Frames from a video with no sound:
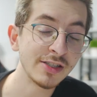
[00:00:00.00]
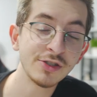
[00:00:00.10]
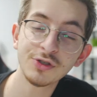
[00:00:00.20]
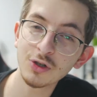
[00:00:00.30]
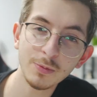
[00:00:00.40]
It's
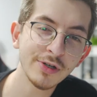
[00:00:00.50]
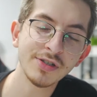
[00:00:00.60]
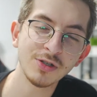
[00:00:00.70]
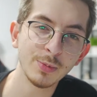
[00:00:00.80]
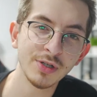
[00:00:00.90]
super,
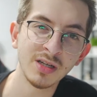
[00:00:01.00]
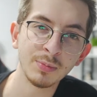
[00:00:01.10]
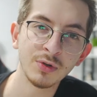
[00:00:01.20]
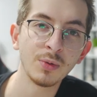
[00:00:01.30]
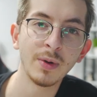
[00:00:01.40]
super
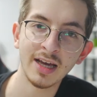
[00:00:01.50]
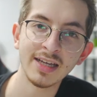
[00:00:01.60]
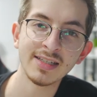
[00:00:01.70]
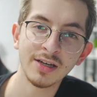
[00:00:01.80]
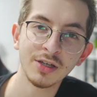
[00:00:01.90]
simple. When I
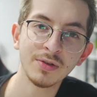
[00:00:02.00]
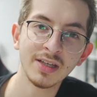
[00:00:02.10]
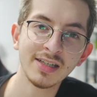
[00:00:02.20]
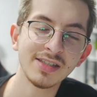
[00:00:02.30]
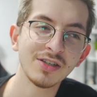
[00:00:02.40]
tell you
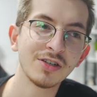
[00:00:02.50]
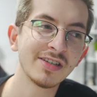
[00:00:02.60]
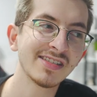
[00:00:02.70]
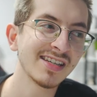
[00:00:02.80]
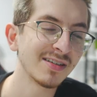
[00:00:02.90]
this,
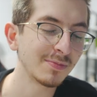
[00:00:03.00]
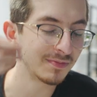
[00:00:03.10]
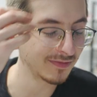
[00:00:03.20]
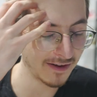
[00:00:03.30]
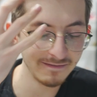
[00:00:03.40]

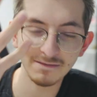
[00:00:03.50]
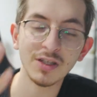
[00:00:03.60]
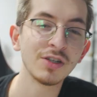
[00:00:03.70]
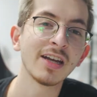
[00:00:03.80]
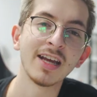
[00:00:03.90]

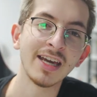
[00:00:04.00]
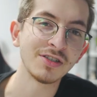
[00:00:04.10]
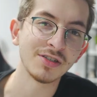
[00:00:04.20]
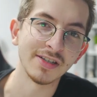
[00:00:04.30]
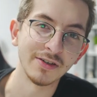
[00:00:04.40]
you're gonna
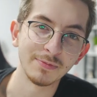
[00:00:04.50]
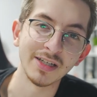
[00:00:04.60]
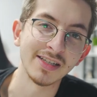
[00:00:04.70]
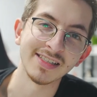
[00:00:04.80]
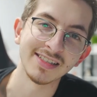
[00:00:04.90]
hate yourself
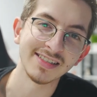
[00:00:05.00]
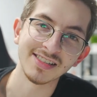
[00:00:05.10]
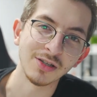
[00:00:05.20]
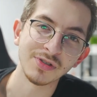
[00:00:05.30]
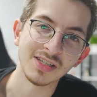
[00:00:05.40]
because it's
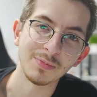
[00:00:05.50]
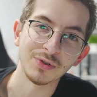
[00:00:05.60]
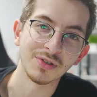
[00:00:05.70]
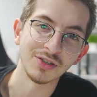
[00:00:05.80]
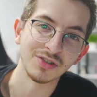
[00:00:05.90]
so
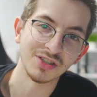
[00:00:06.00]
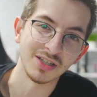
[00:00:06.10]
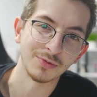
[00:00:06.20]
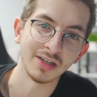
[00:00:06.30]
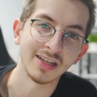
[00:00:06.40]
simple and you just
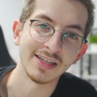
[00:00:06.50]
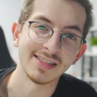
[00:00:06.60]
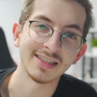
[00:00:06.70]
didn't realize